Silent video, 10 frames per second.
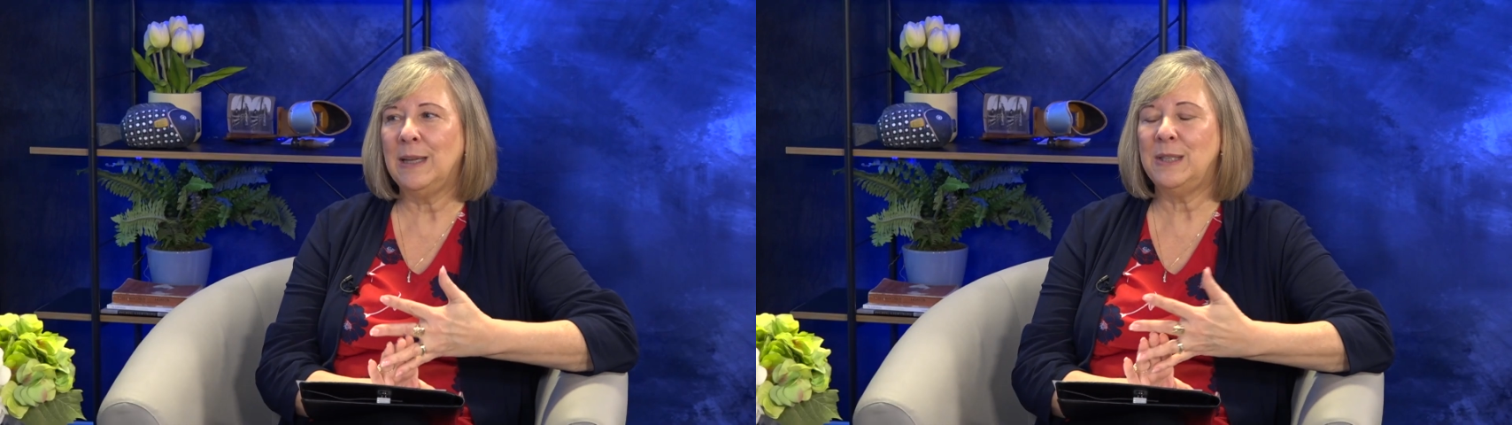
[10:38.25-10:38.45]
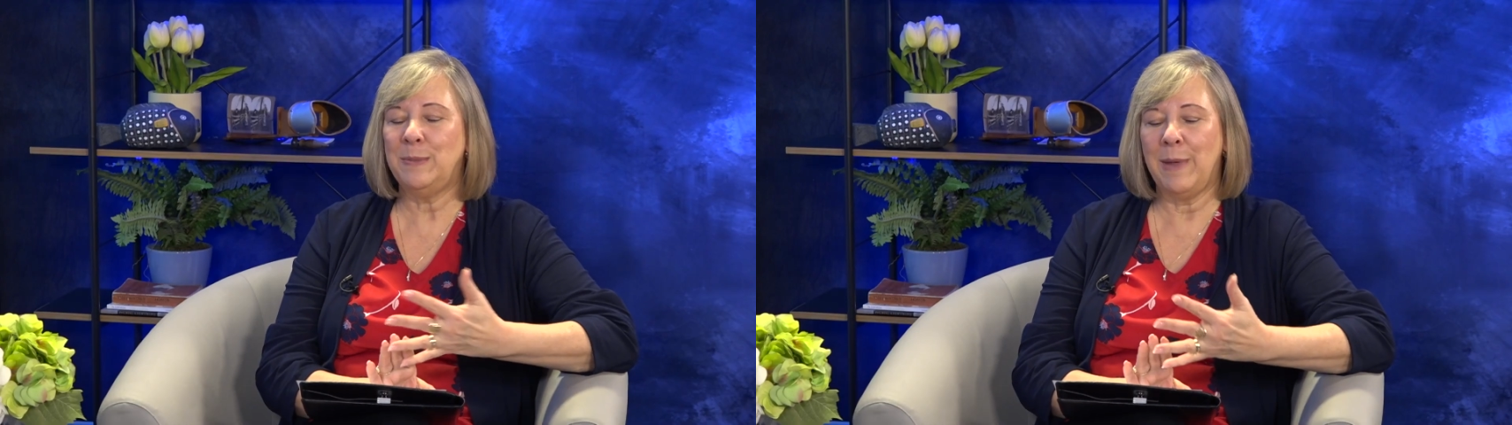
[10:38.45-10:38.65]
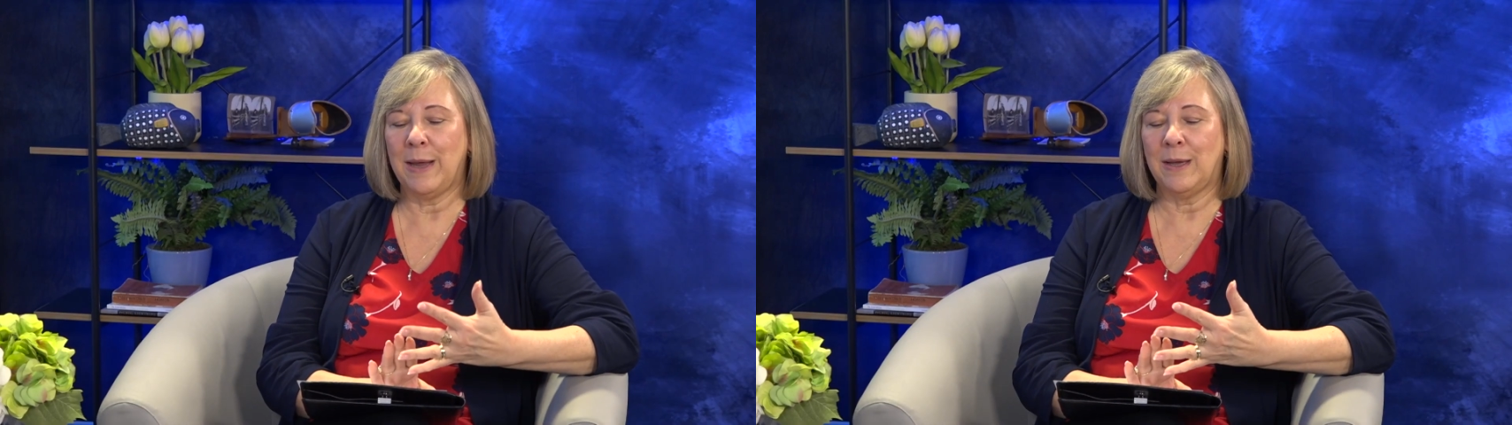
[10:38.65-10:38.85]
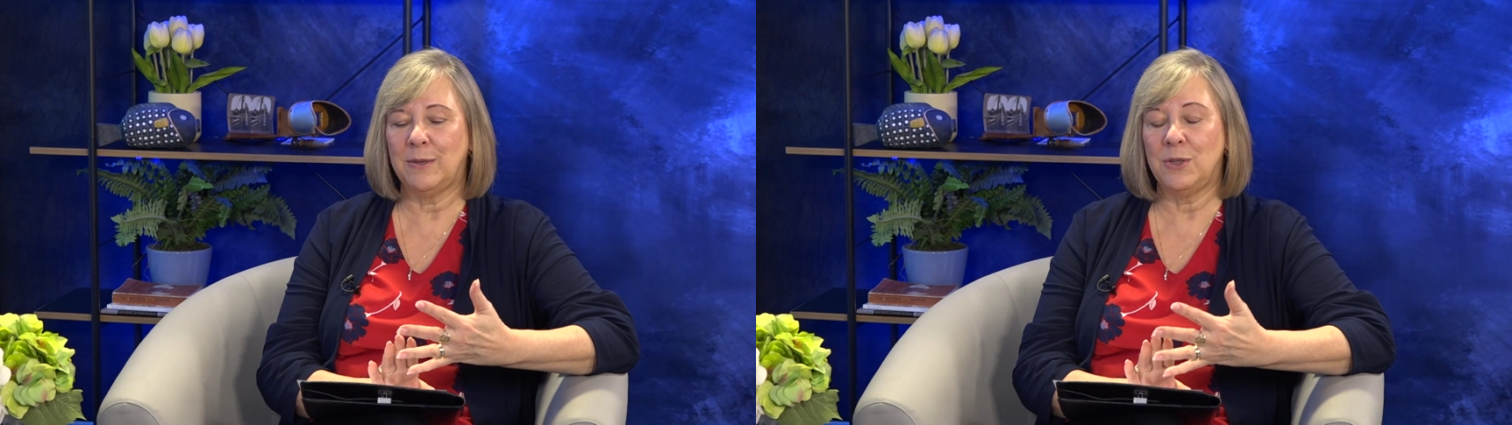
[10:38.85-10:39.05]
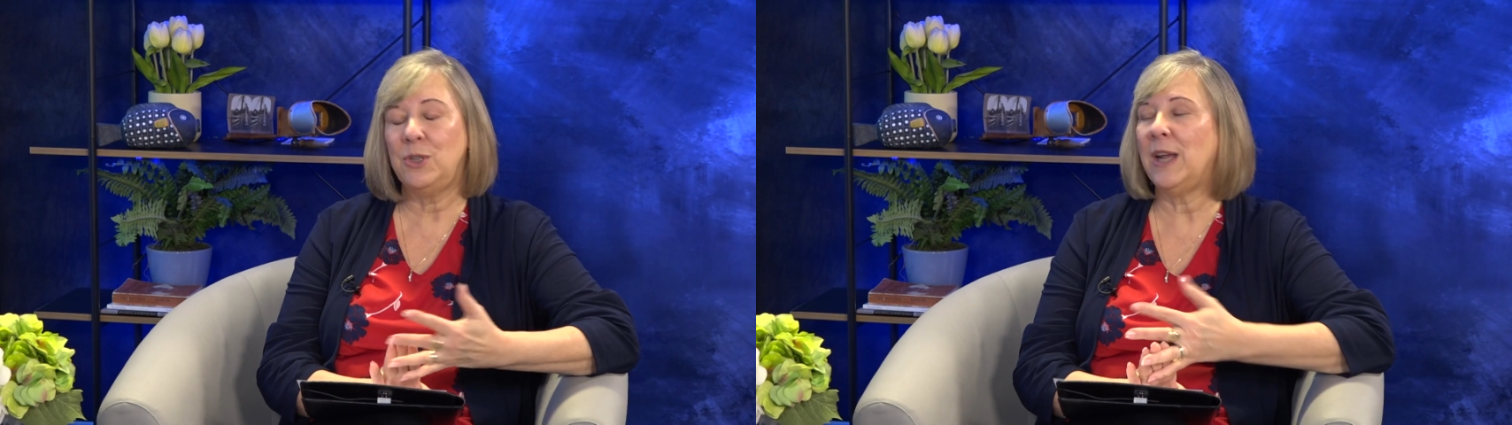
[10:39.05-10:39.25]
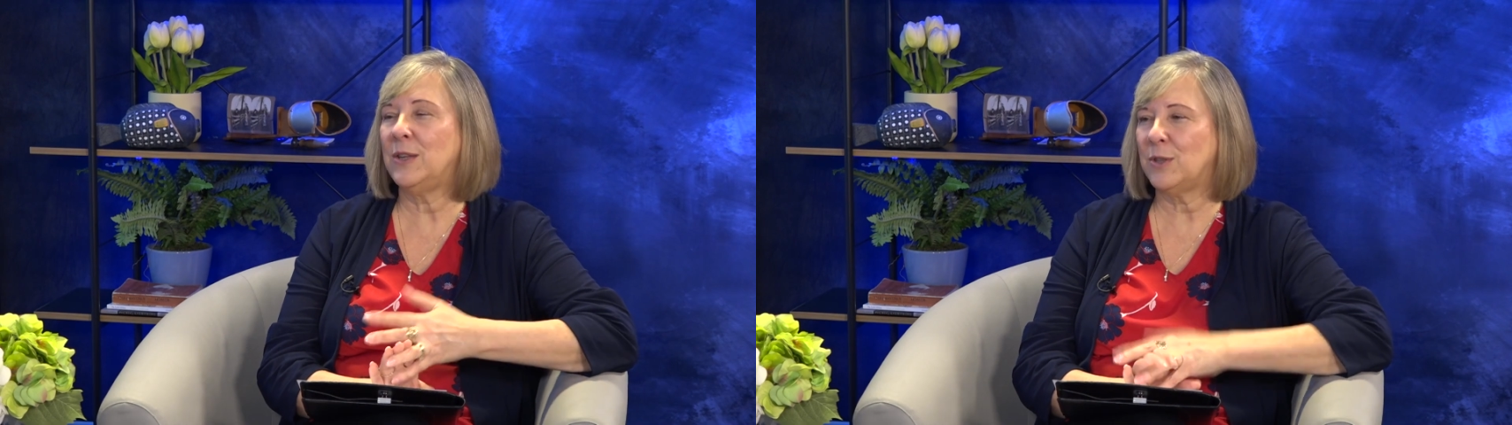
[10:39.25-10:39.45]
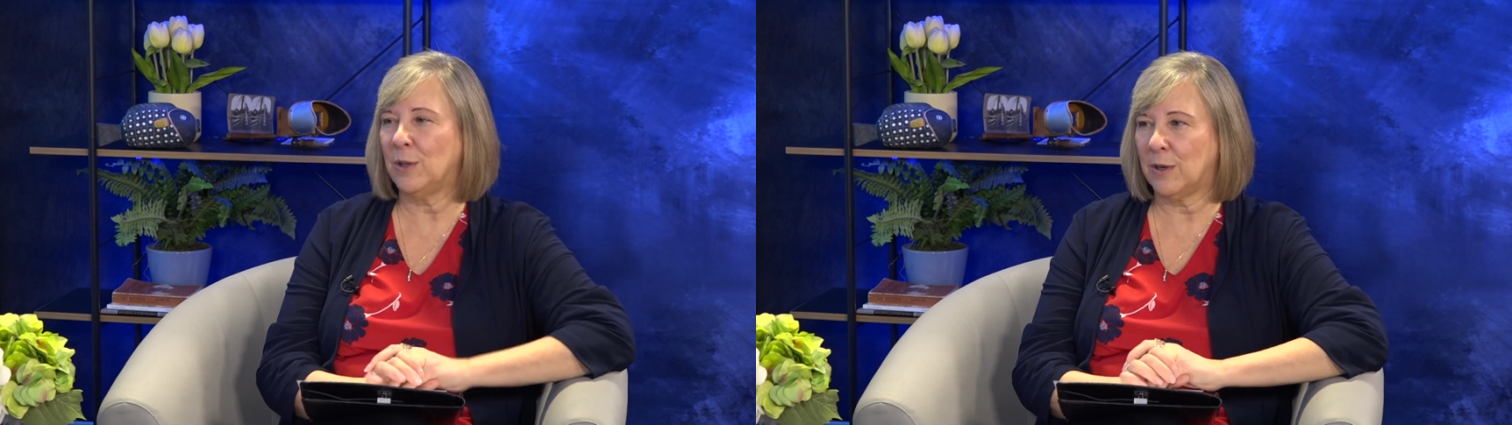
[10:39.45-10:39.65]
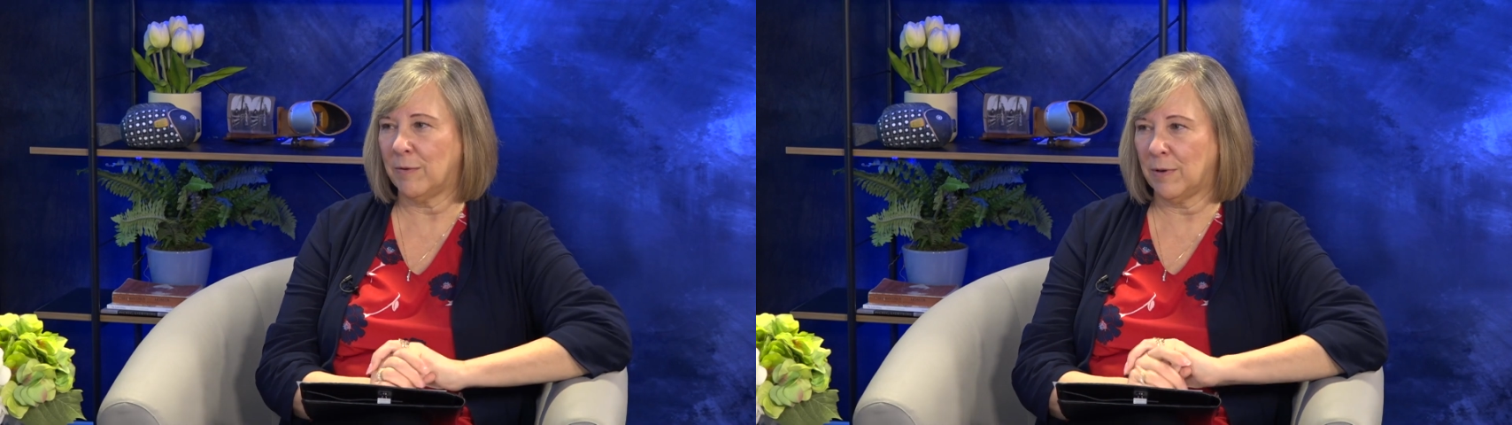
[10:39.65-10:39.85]
to change the
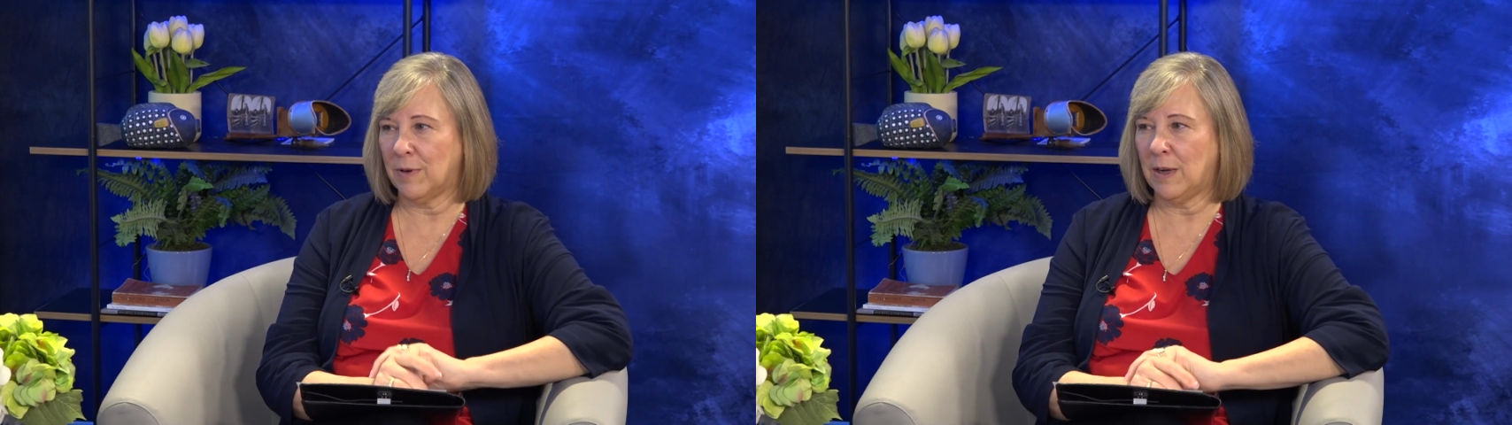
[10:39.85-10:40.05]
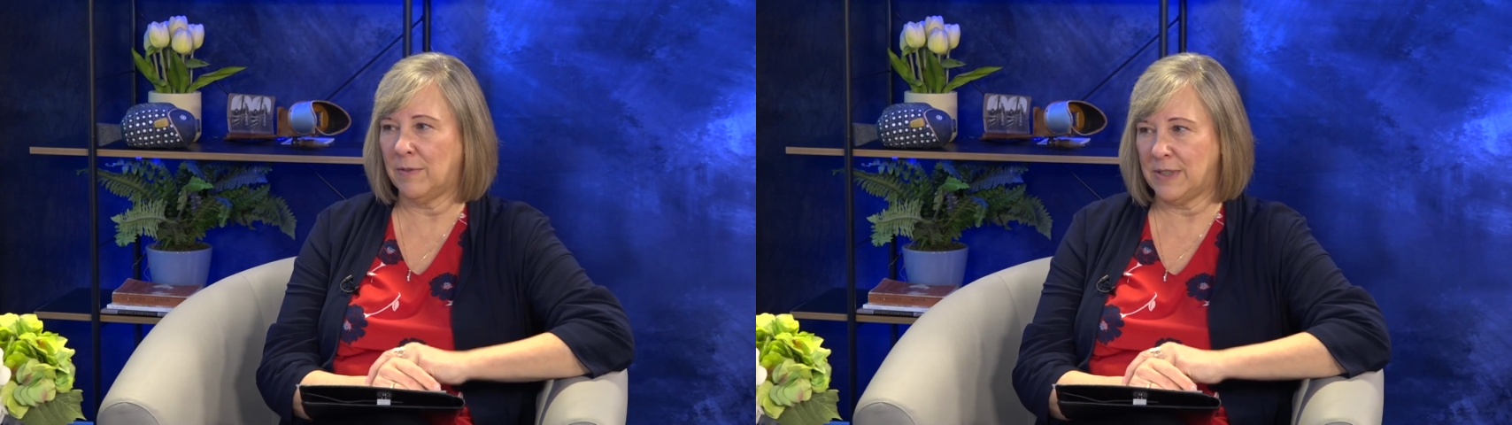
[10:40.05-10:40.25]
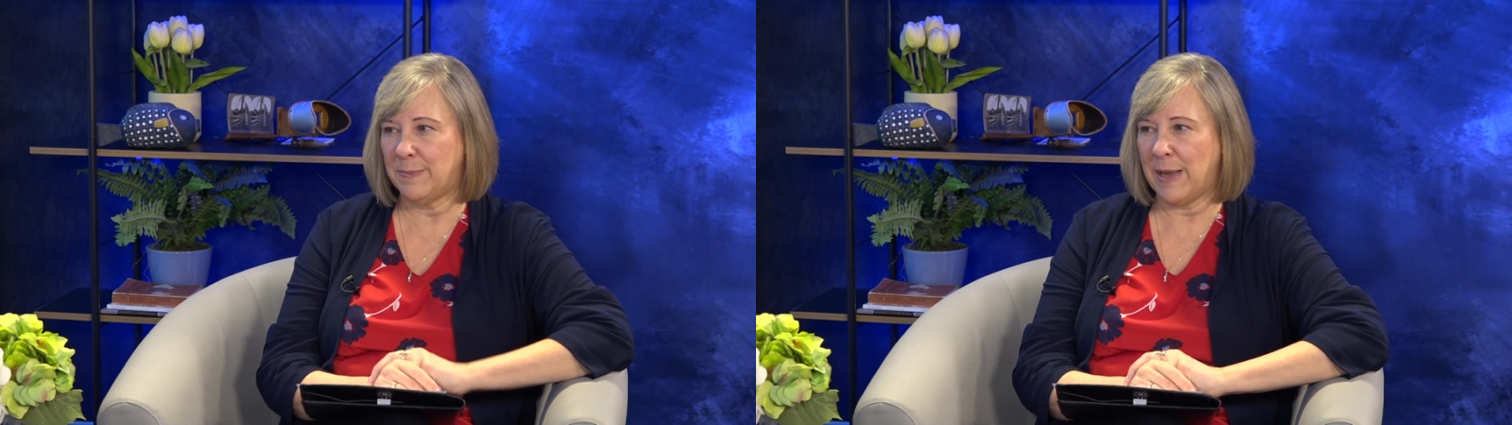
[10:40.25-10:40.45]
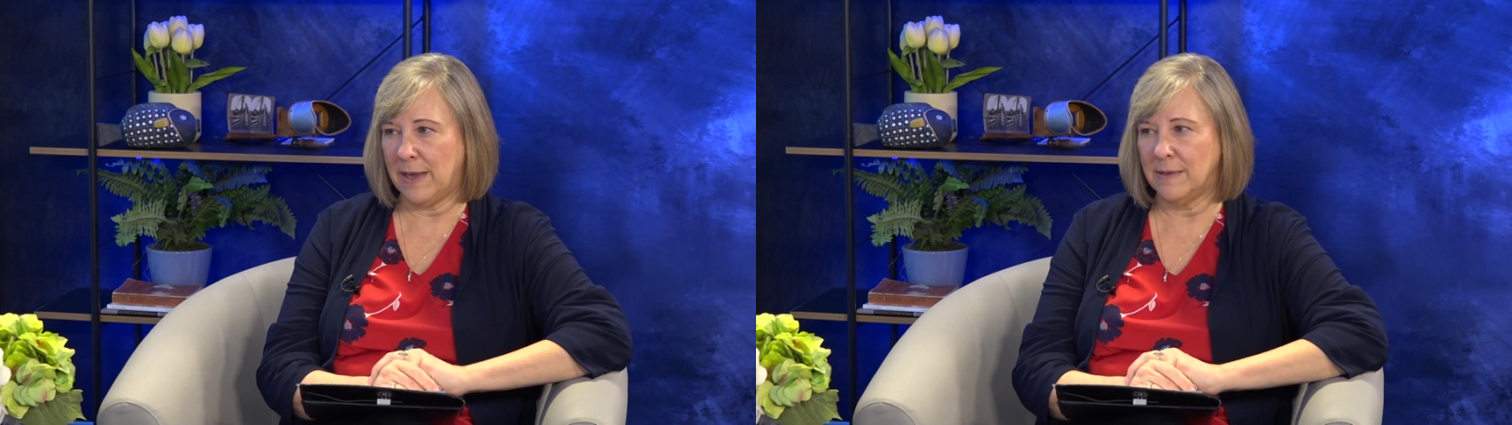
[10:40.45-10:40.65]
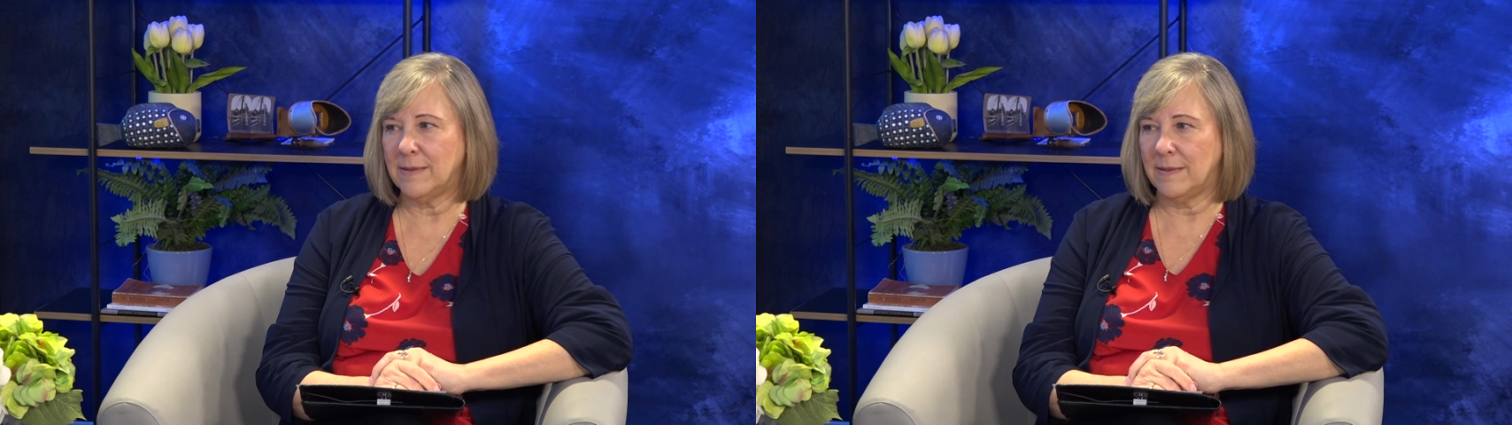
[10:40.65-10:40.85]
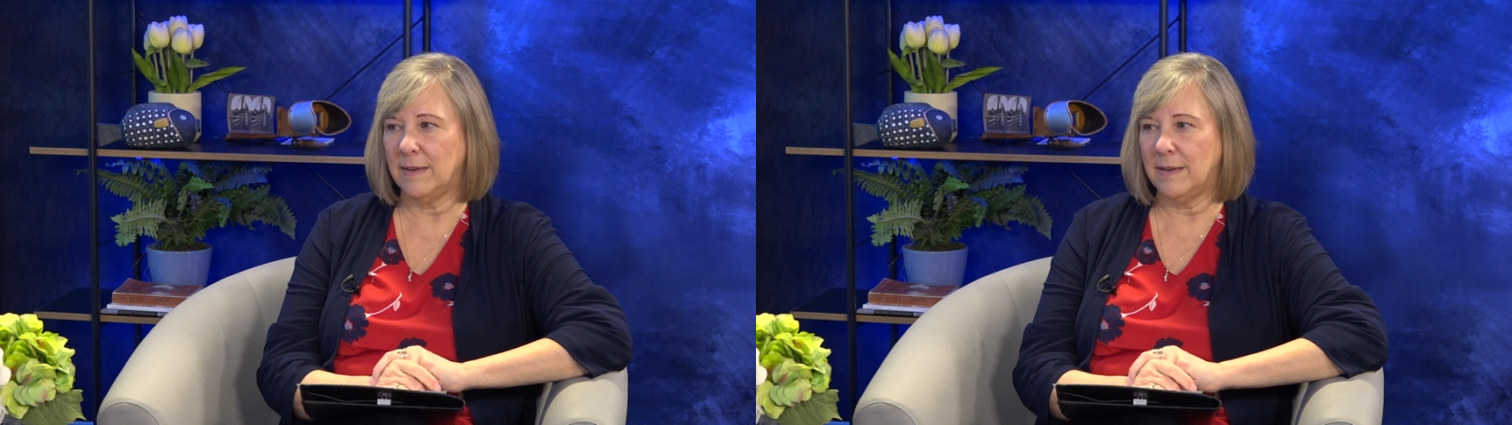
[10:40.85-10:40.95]
look of a space.